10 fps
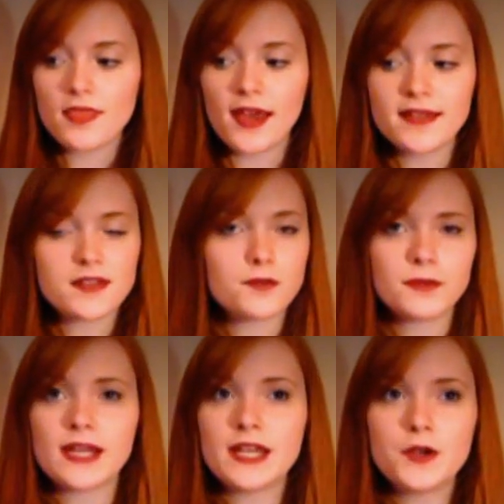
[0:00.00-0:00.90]
That is a
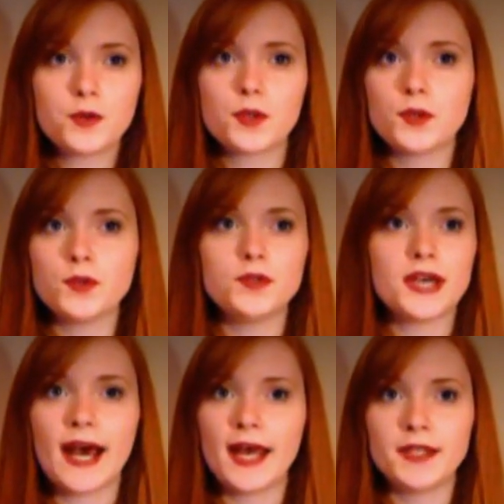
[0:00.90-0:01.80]
really
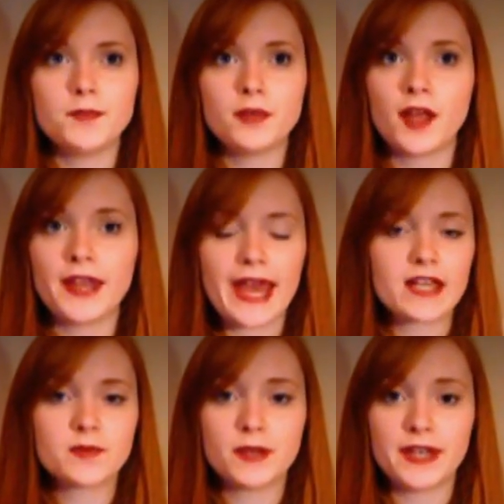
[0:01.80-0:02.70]
crude and blunt
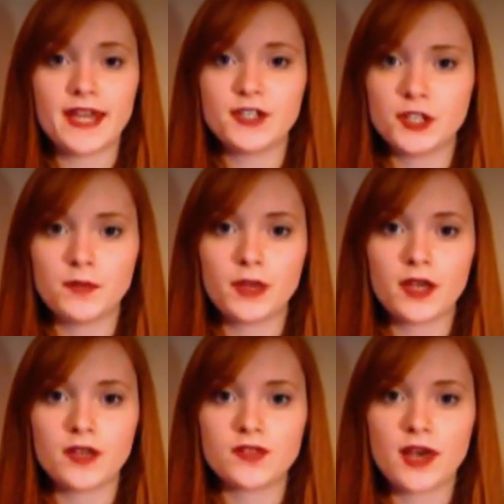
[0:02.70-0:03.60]
explanation
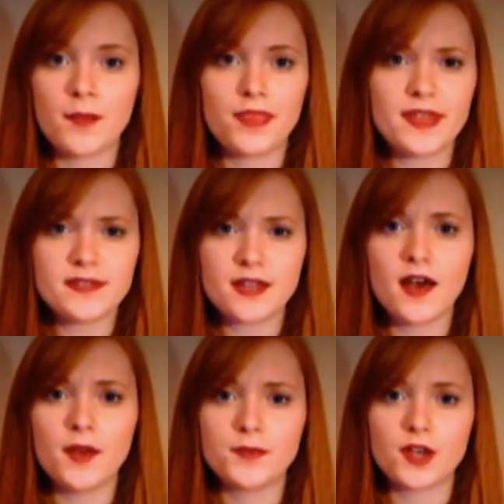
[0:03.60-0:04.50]
because um, these
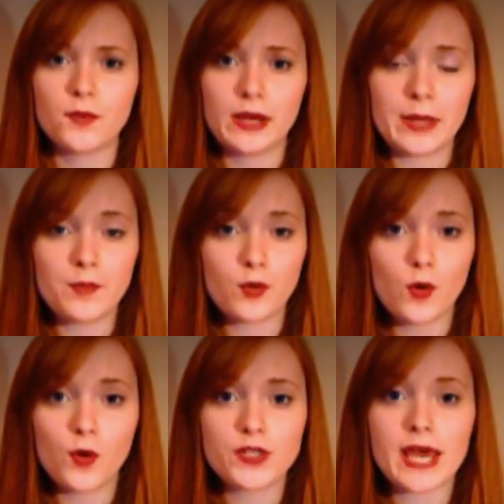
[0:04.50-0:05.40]
terms are really
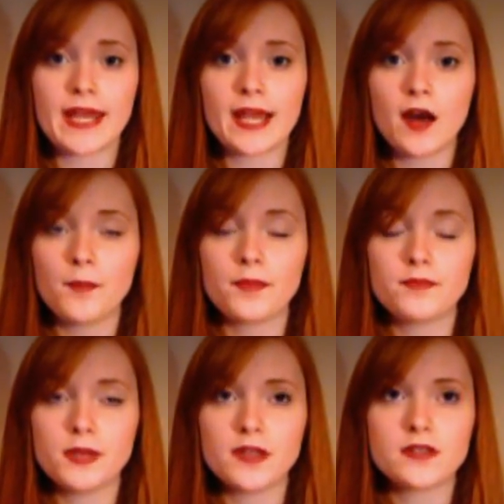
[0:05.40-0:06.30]
broad and
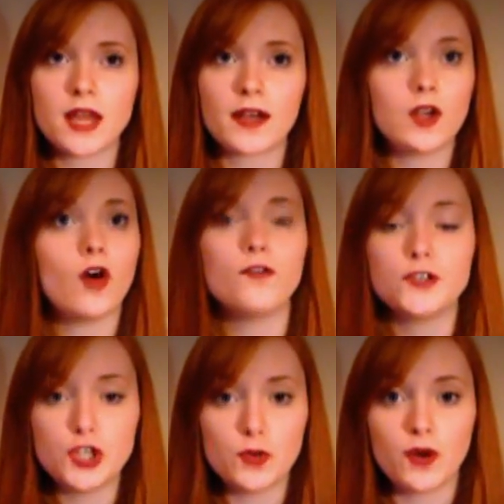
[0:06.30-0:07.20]
encompass like a lot of
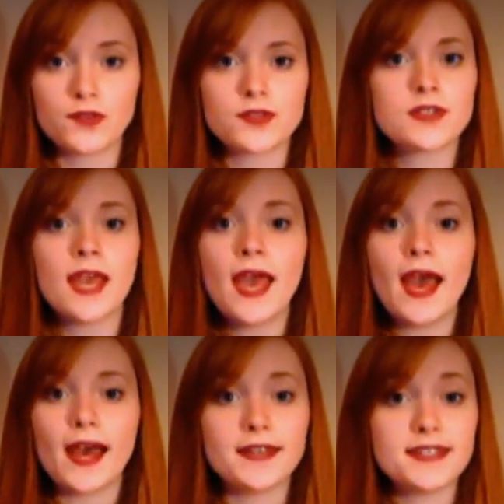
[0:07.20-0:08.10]
nuance
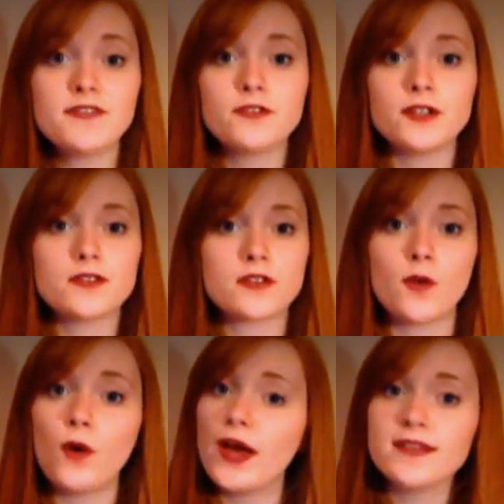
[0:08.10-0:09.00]
and difference.
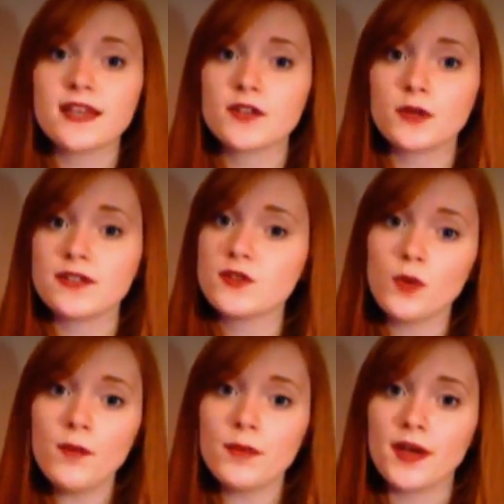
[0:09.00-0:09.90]
So what asexual is to
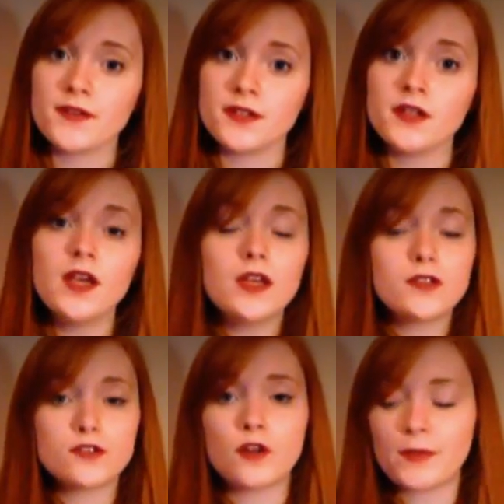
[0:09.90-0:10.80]
one person
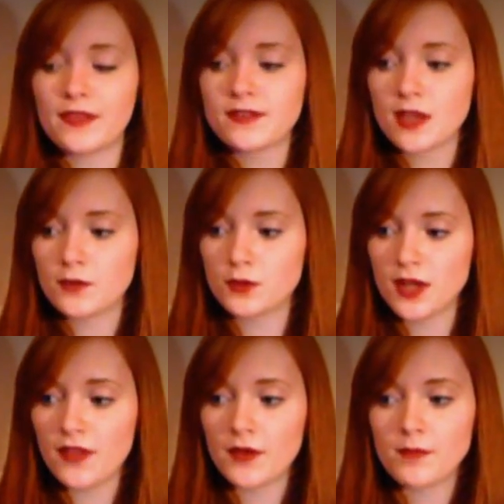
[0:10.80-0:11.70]
does not mean the same to
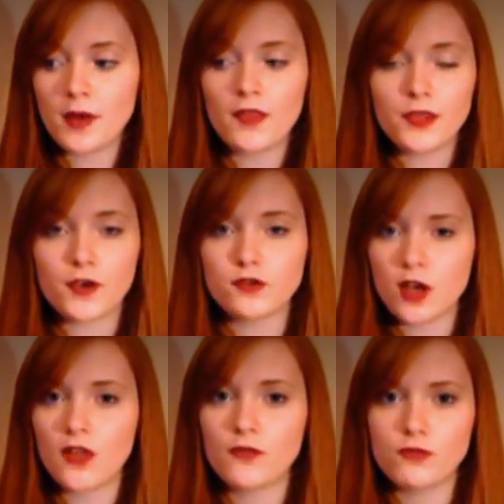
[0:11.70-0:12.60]
another, but those
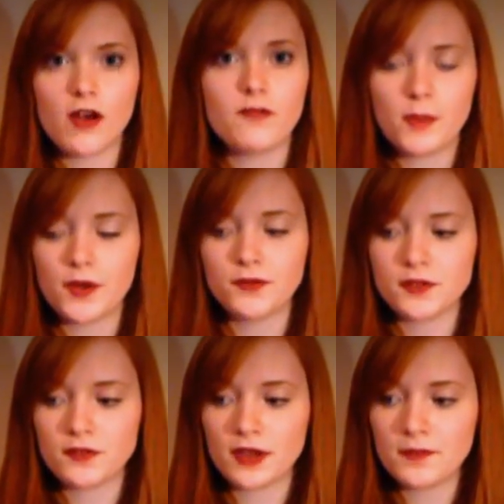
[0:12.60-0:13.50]
are the rough
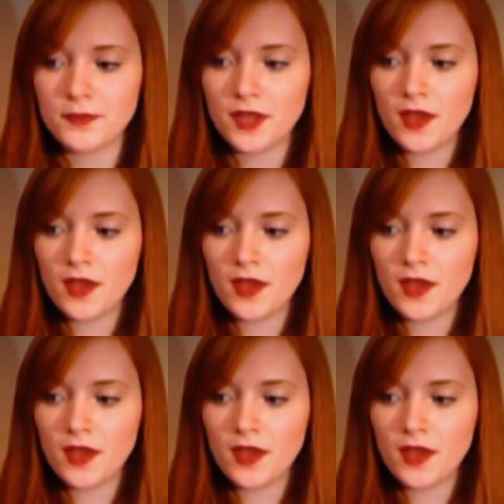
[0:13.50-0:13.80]
bones of it.